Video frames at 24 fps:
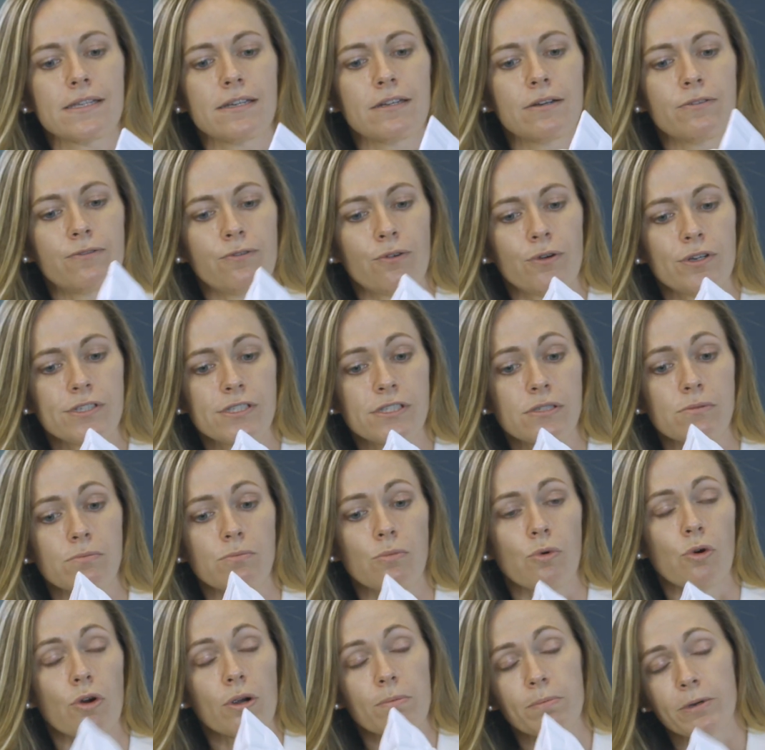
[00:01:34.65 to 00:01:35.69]
It affords you
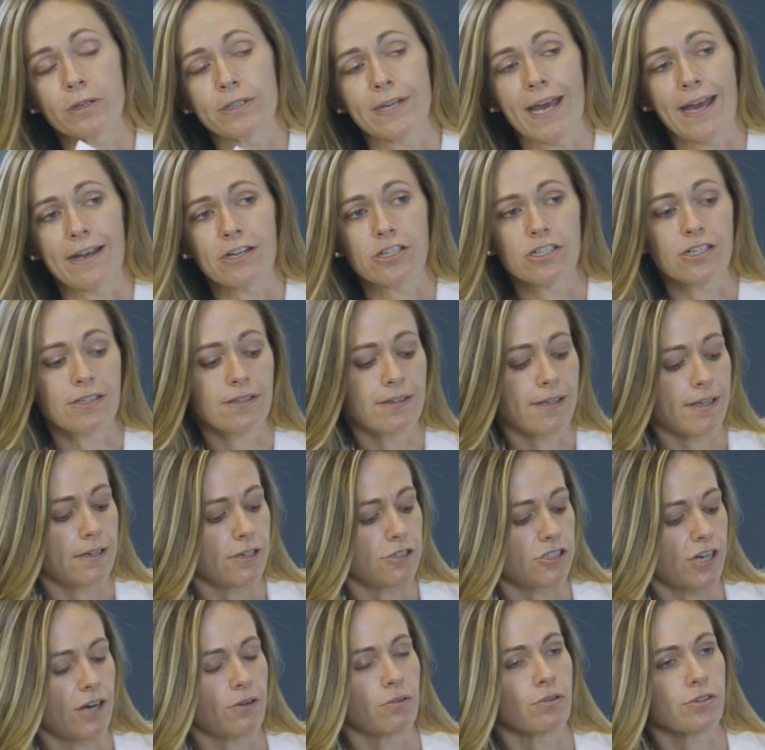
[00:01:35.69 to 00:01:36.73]
more protection than a
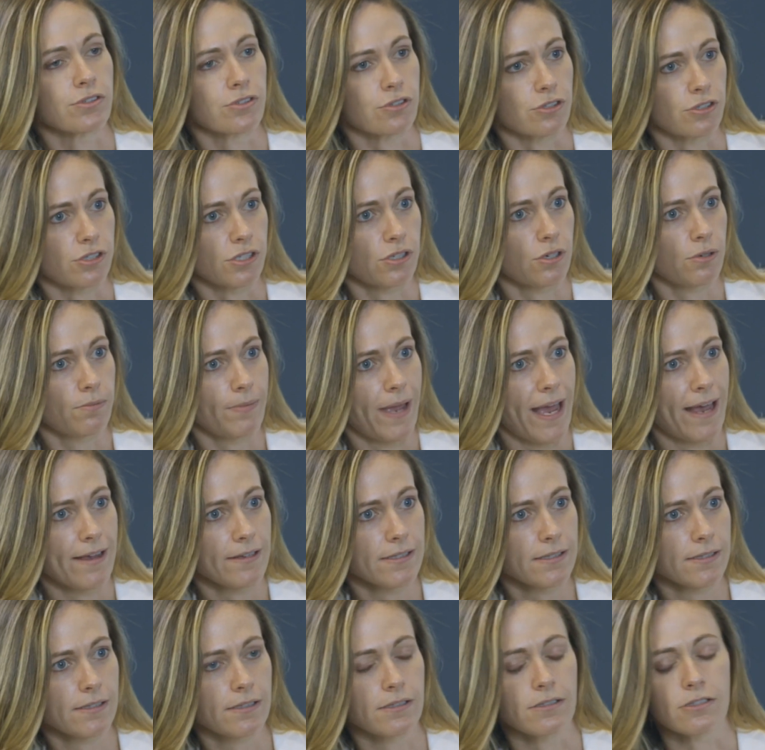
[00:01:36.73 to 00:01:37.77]
general surgical
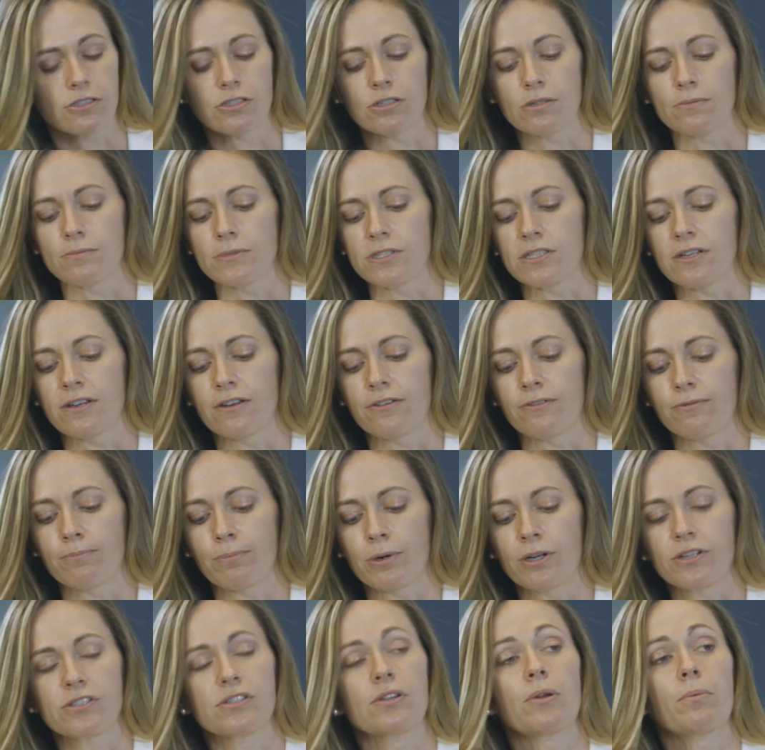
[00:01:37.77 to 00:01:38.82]
mask in terms of
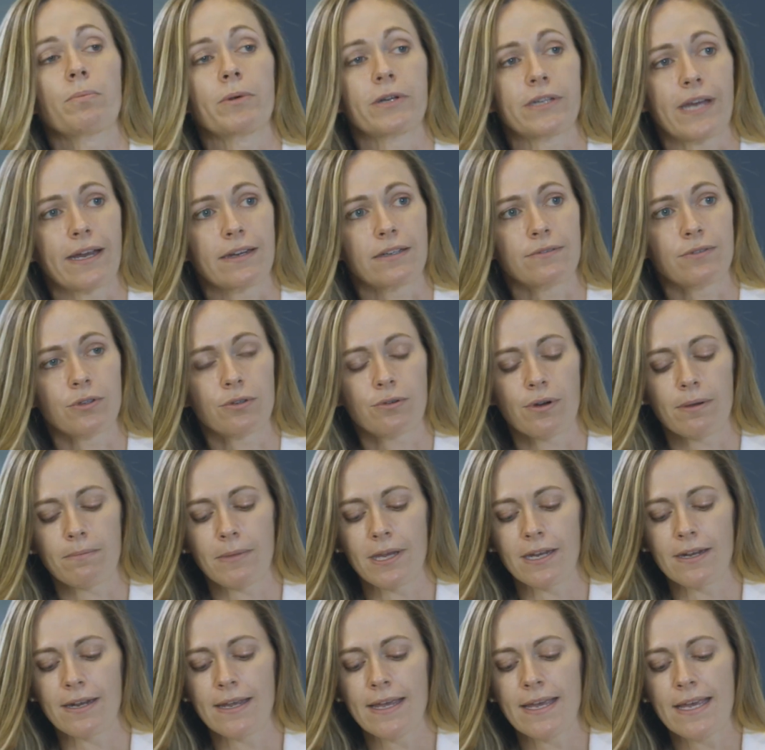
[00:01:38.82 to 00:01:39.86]
personal protective
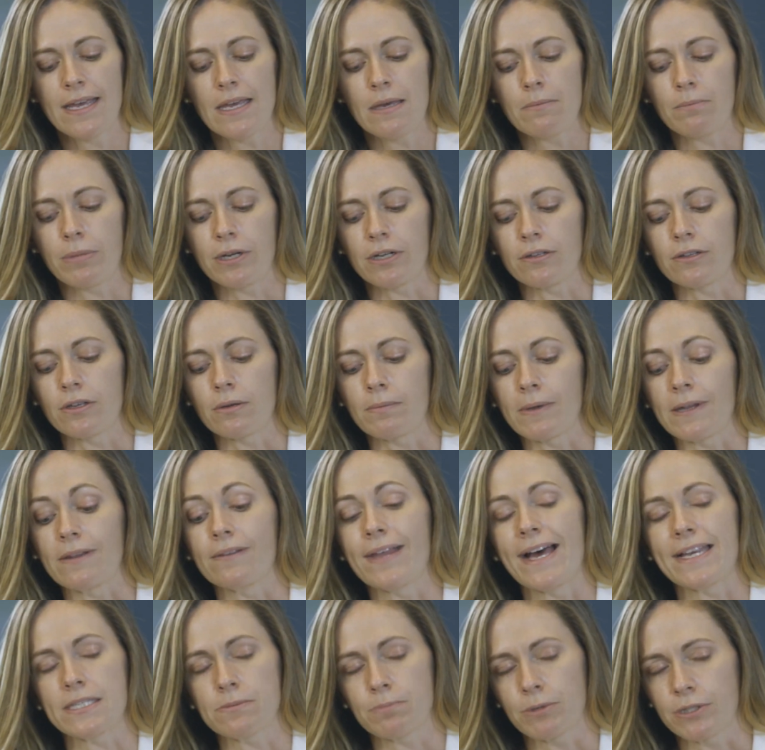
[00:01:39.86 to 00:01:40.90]
equipment, but a little bit
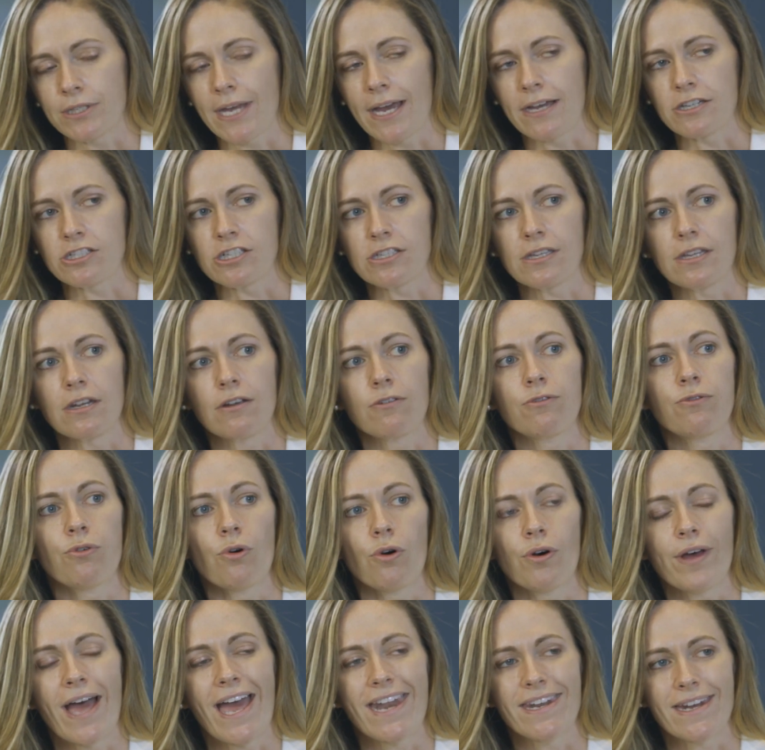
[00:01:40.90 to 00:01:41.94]
less protection than a
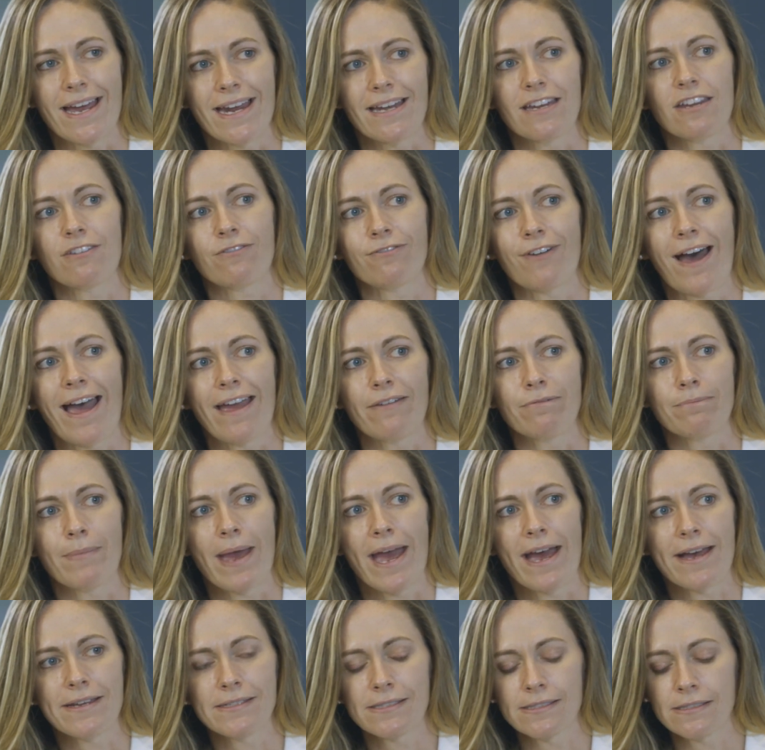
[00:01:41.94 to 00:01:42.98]
full N95
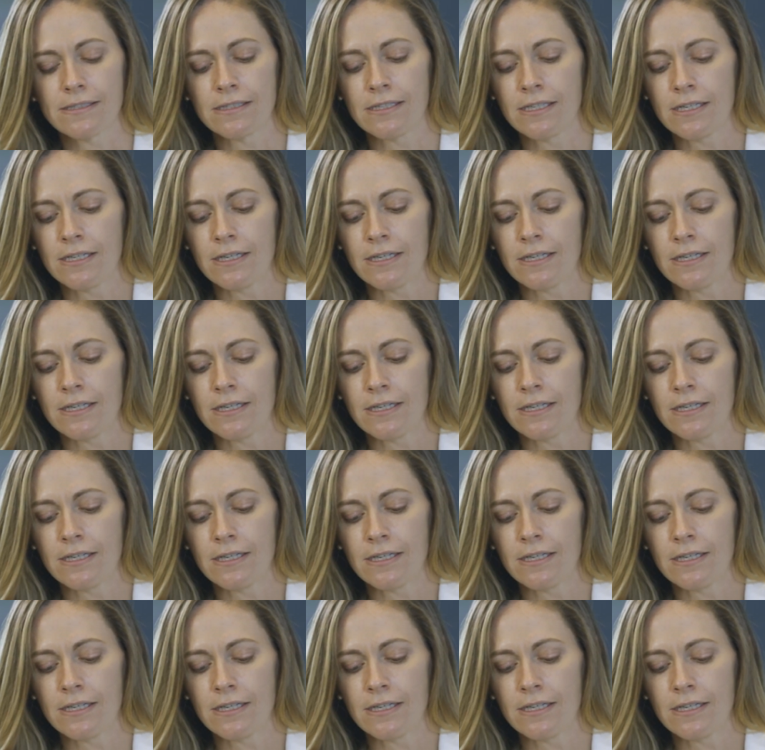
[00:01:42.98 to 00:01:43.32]
mask.